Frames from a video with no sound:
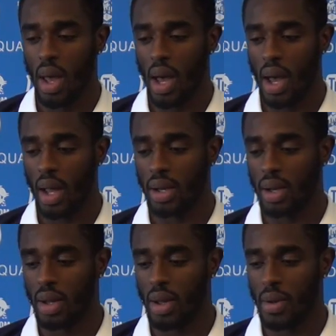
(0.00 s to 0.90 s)

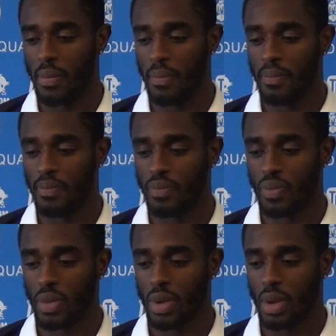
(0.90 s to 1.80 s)
and
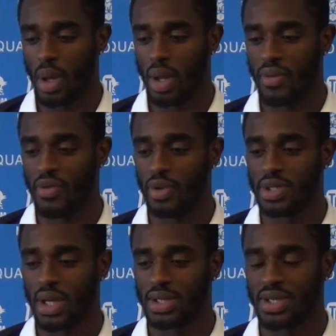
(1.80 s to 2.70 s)
I had a few
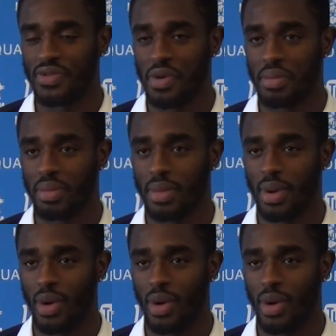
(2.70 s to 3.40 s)
texts from